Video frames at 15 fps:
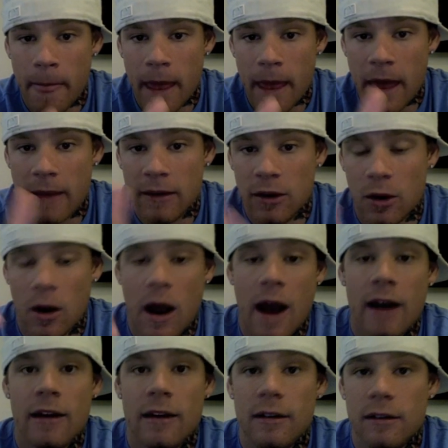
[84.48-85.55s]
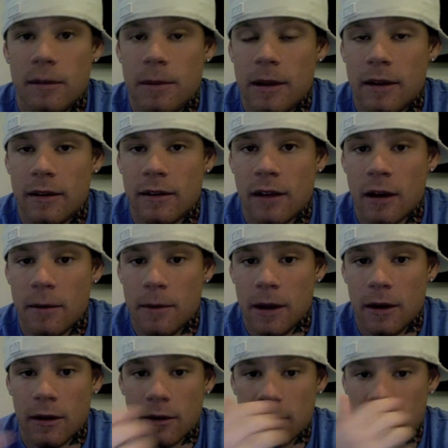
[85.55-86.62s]
and your height needs to be in
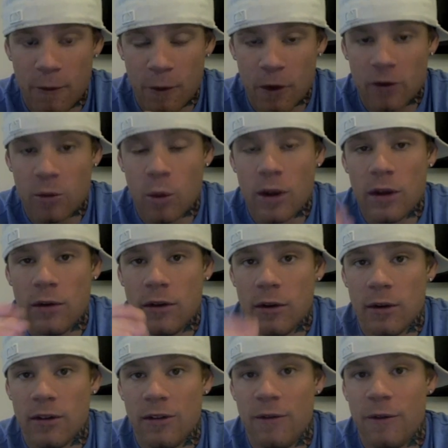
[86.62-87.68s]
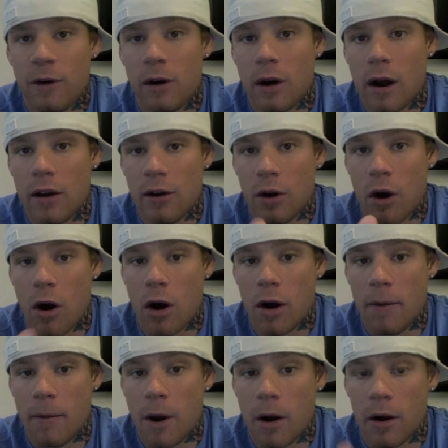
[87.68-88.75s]
centimeters. First, what you do is you figure out your
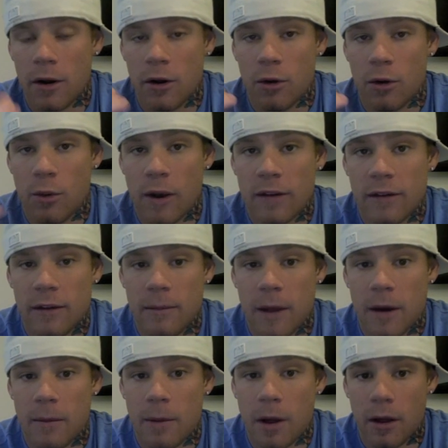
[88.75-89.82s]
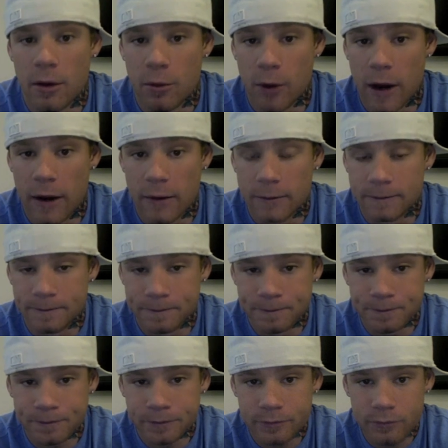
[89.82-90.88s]
RMR, your resting metabolic rate.
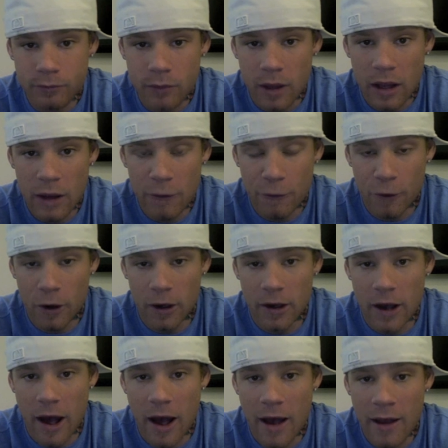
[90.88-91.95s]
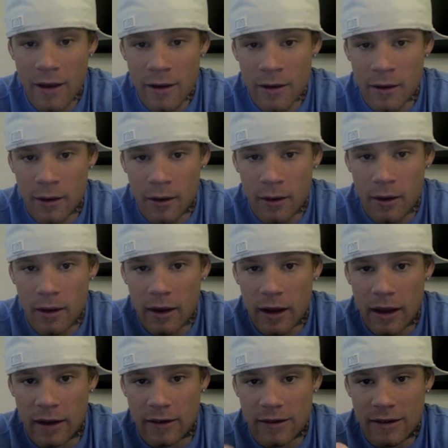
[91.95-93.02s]
And for a guy,
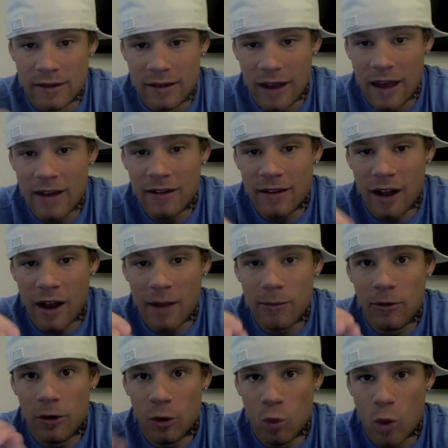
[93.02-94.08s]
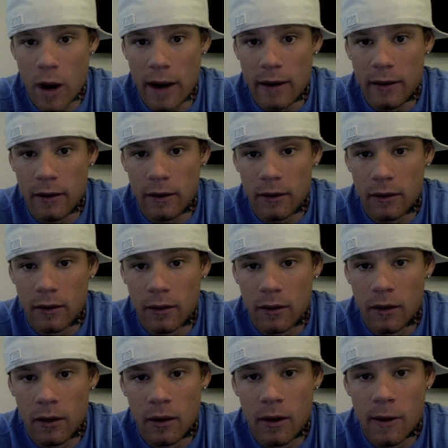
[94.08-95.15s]
it's 10 times your weight
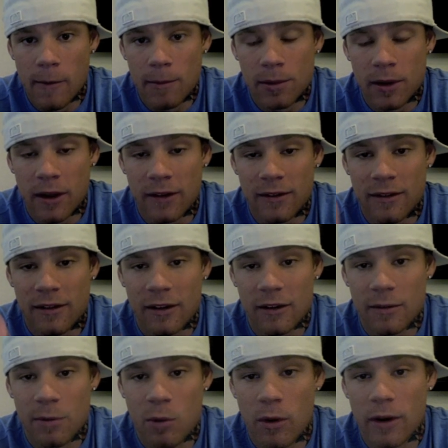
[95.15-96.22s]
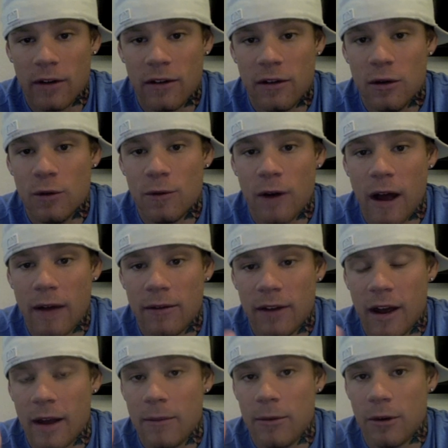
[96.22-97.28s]
plus 6.25
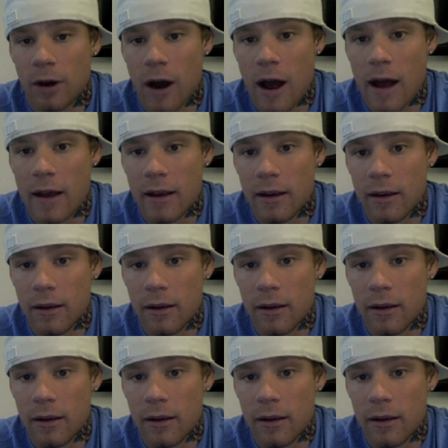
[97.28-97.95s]
times your height